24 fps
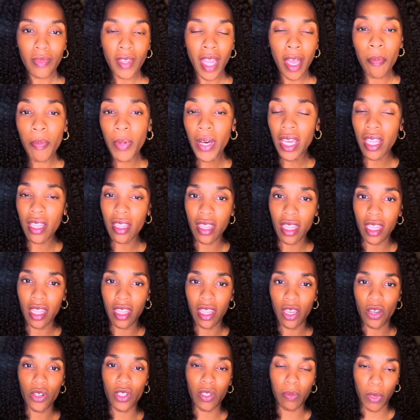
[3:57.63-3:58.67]
But then
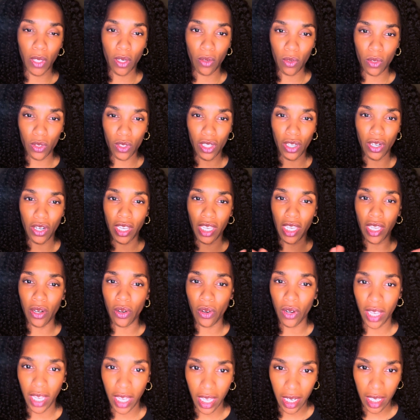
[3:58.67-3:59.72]
there's minerals. They're
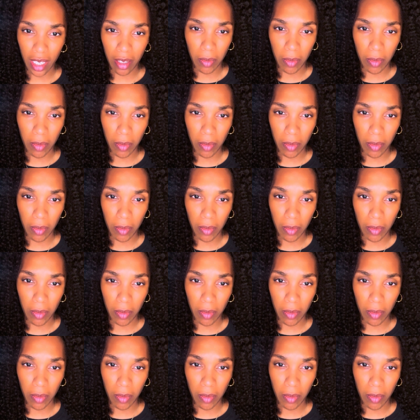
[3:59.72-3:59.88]
inorganic,